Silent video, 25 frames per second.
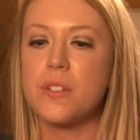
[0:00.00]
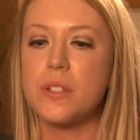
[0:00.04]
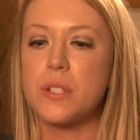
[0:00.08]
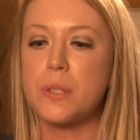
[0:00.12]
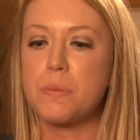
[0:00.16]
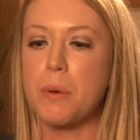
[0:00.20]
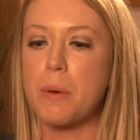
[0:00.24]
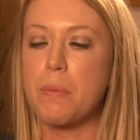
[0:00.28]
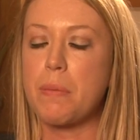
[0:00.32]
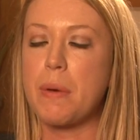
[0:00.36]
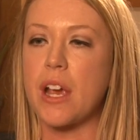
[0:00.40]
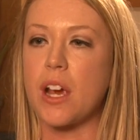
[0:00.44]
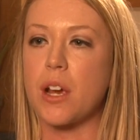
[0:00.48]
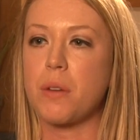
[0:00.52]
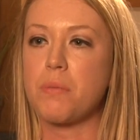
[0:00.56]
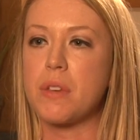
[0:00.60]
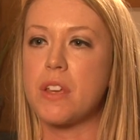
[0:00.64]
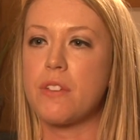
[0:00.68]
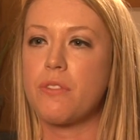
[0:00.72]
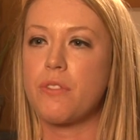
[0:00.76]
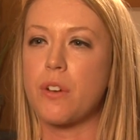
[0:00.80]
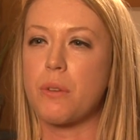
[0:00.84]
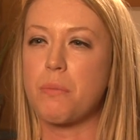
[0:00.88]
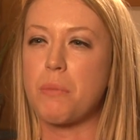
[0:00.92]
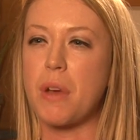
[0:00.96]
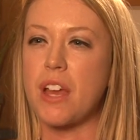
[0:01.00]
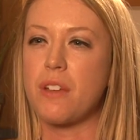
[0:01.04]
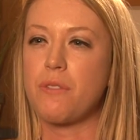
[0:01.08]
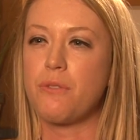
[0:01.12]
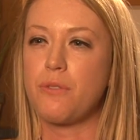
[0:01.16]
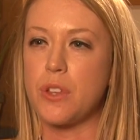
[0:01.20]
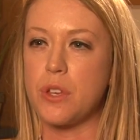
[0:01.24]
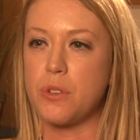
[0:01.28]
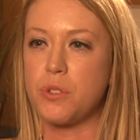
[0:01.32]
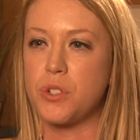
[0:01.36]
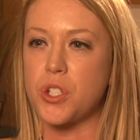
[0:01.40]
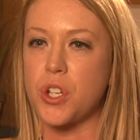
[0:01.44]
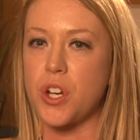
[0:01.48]
has prepared me for my
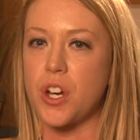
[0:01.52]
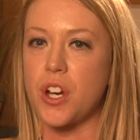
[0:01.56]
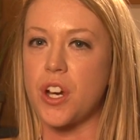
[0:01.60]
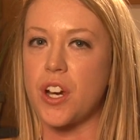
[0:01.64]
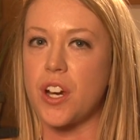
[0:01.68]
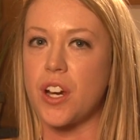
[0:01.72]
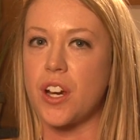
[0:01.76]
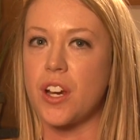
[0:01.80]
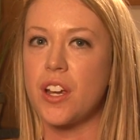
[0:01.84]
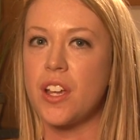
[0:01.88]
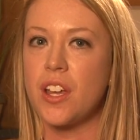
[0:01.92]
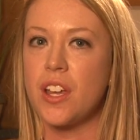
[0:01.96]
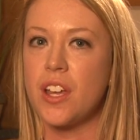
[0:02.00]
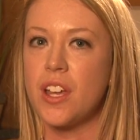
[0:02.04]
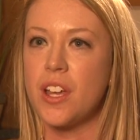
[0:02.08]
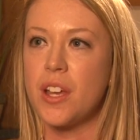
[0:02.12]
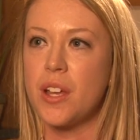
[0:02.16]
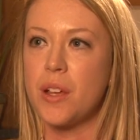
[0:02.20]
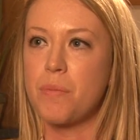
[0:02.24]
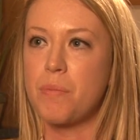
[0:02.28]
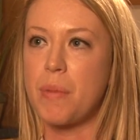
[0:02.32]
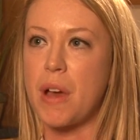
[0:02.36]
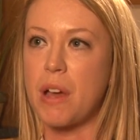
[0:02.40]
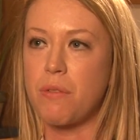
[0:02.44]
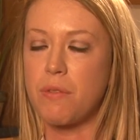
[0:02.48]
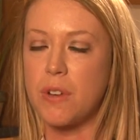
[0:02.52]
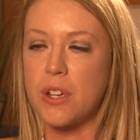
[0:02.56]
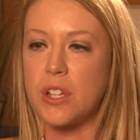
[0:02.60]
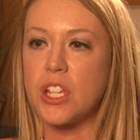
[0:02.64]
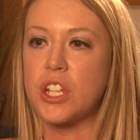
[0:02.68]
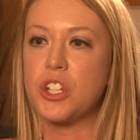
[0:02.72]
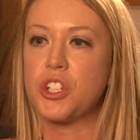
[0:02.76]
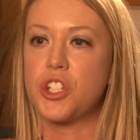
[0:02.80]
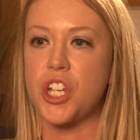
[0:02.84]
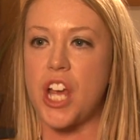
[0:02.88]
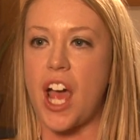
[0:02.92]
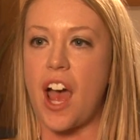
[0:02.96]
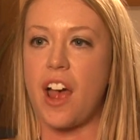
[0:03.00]
future by
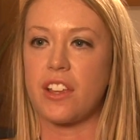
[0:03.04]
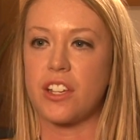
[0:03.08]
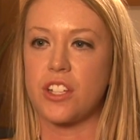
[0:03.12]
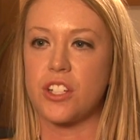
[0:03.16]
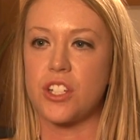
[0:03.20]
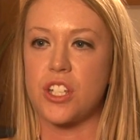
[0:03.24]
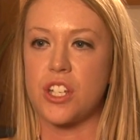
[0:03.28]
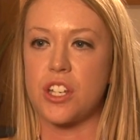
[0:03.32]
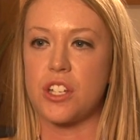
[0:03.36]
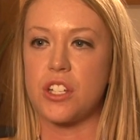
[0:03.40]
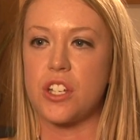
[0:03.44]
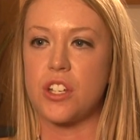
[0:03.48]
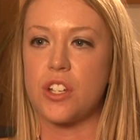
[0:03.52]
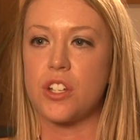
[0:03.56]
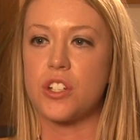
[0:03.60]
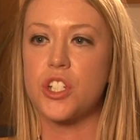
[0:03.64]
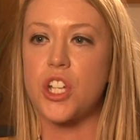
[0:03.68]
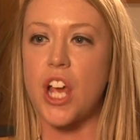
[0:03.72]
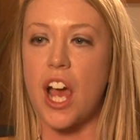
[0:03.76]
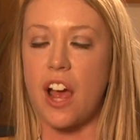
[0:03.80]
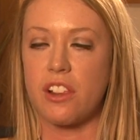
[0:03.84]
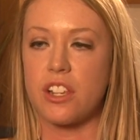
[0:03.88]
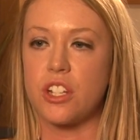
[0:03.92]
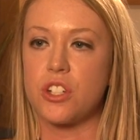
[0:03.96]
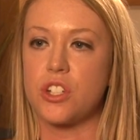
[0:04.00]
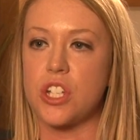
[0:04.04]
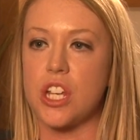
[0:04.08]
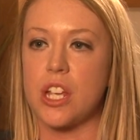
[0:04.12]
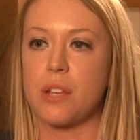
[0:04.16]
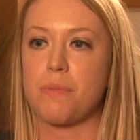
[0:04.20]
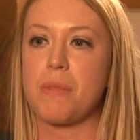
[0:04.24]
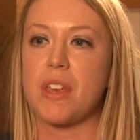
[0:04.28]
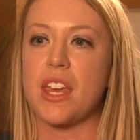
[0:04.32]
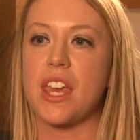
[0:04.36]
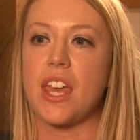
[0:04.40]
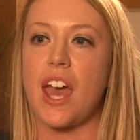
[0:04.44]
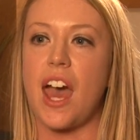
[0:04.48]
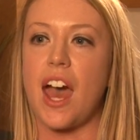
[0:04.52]
really challenging, challenging
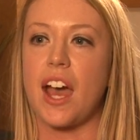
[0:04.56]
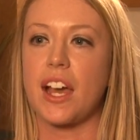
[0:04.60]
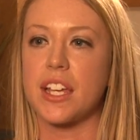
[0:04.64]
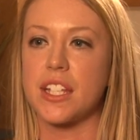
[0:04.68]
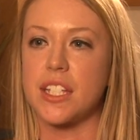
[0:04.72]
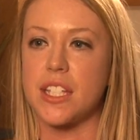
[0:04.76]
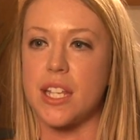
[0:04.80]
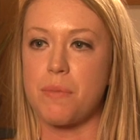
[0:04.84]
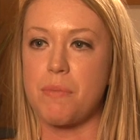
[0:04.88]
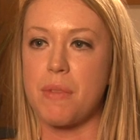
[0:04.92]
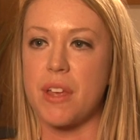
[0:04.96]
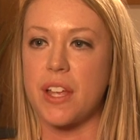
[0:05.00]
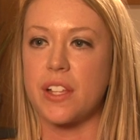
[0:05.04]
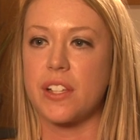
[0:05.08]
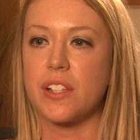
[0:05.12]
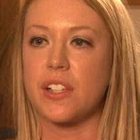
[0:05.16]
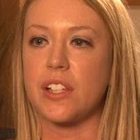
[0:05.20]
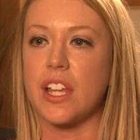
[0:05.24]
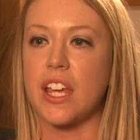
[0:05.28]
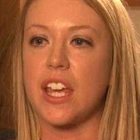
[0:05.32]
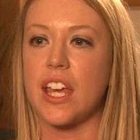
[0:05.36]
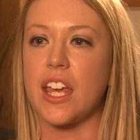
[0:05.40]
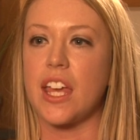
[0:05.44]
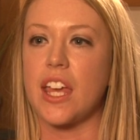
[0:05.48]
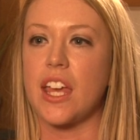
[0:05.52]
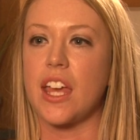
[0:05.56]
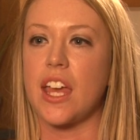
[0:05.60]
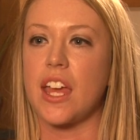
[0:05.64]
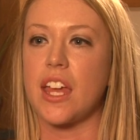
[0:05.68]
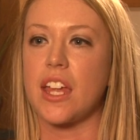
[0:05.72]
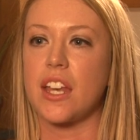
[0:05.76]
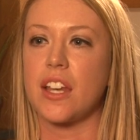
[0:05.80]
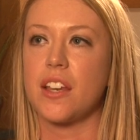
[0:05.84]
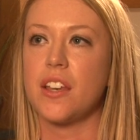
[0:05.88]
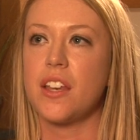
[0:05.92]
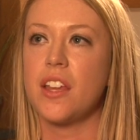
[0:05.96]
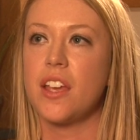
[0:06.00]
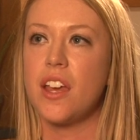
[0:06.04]
me academically
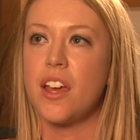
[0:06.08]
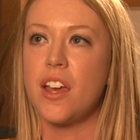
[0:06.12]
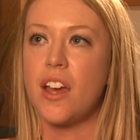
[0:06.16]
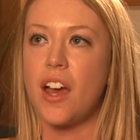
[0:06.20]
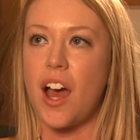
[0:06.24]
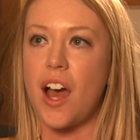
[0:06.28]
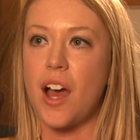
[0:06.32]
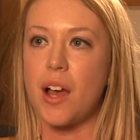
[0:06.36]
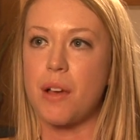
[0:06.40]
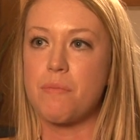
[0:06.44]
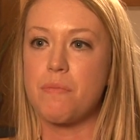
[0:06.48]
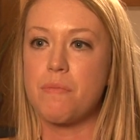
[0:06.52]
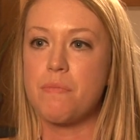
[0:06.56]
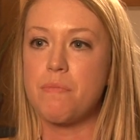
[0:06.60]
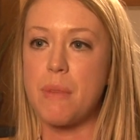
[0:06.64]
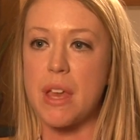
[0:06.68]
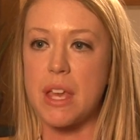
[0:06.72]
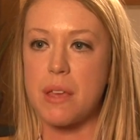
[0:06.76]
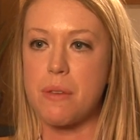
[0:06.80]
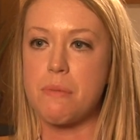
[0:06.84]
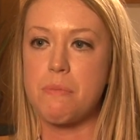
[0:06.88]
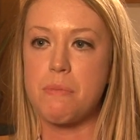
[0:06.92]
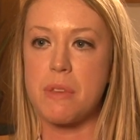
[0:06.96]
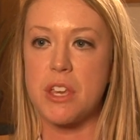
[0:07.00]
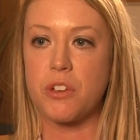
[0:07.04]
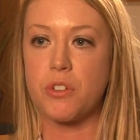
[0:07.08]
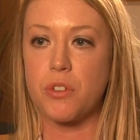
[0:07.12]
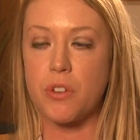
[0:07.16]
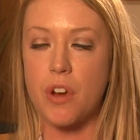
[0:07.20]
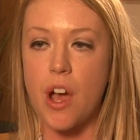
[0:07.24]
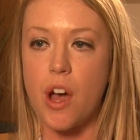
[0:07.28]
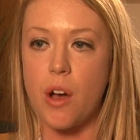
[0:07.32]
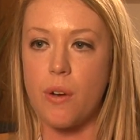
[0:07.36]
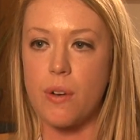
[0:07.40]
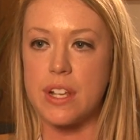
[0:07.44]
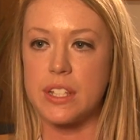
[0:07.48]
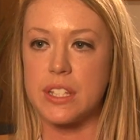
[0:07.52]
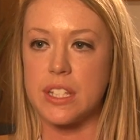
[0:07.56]
and um, making me
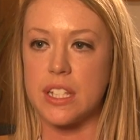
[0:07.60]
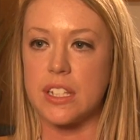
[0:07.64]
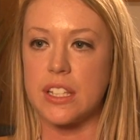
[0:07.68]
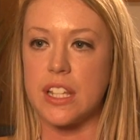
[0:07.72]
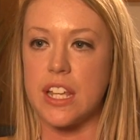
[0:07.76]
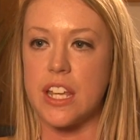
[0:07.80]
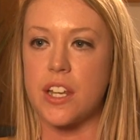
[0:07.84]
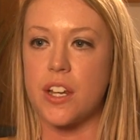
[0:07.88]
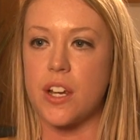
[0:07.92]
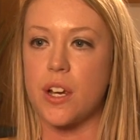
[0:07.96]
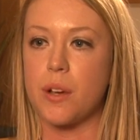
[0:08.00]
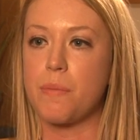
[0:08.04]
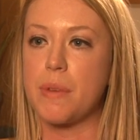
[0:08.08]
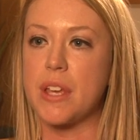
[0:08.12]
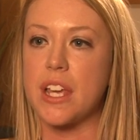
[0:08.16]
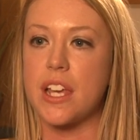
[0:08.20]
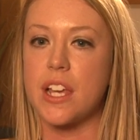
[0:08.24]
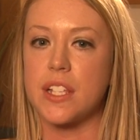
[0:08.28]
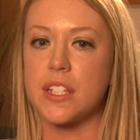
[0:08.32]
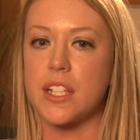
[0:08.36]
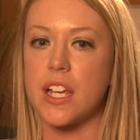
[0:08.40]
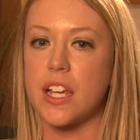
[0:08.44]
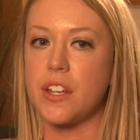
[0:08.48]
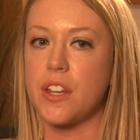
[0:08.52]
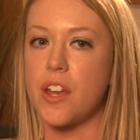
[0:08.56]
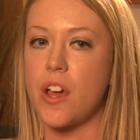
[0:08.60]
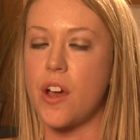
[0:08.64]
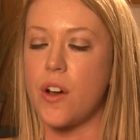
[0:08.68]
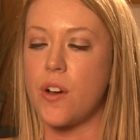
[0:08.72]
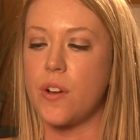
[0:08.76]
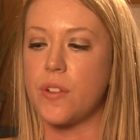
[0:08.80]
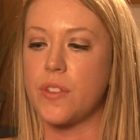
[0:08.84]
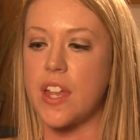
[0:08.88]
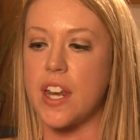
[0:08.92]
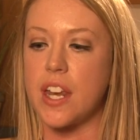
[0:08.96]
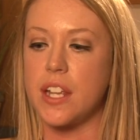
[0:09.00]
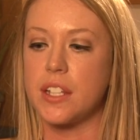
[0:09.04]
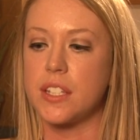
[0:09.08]
grow as a leader because I
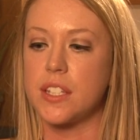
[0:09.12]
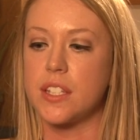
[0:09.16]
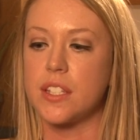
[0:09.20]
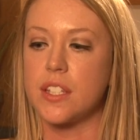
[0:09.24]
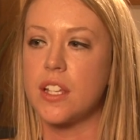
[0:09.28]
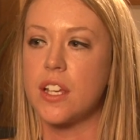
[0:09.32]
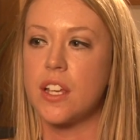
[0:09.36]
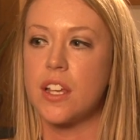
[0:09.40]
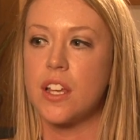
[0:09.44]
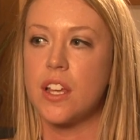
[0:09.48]
know that it's,